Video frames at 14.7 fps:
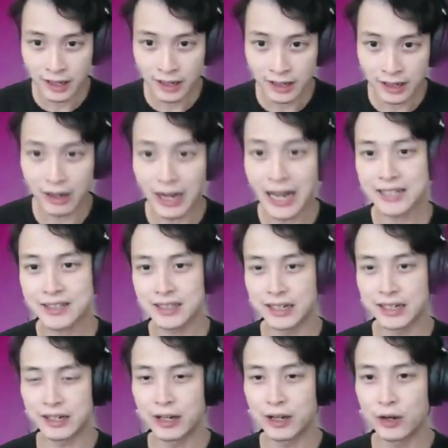Now,
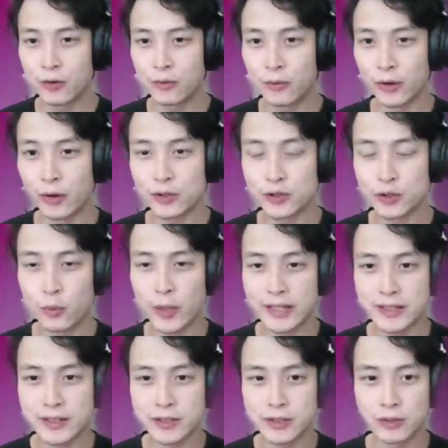lastly, we also
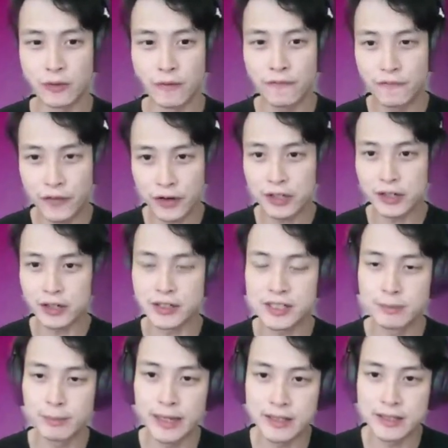went to further
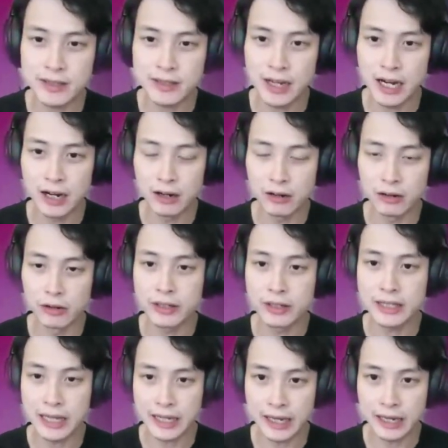cement our
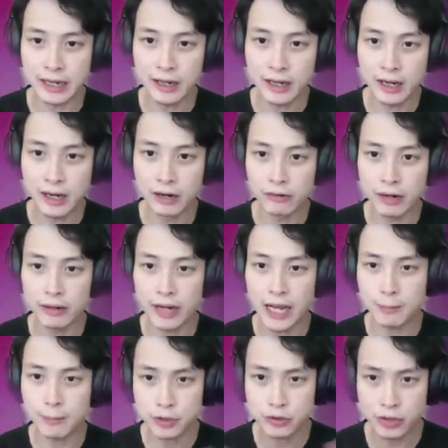thinking around
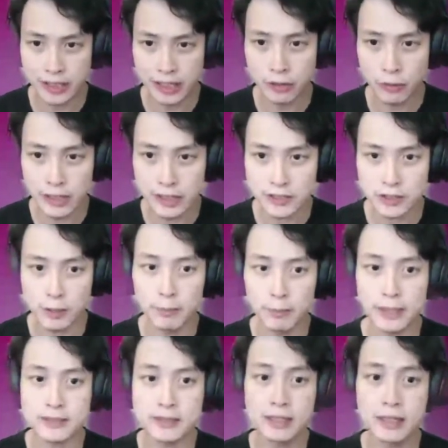abstracting away this
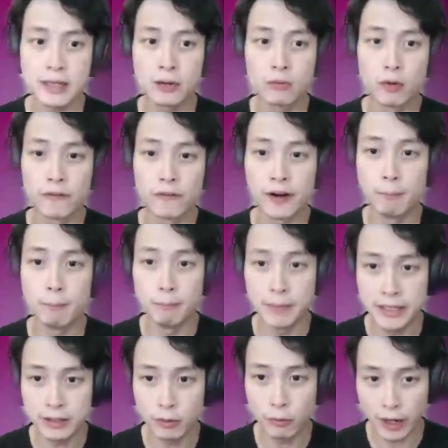complexity with our
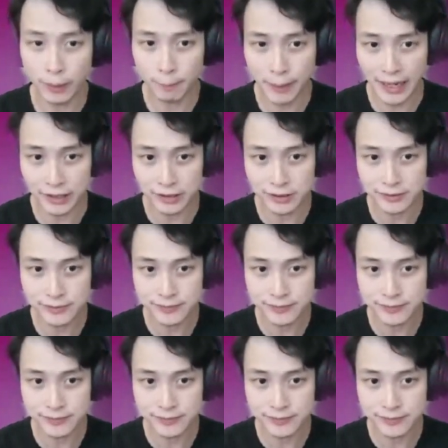middleware panel.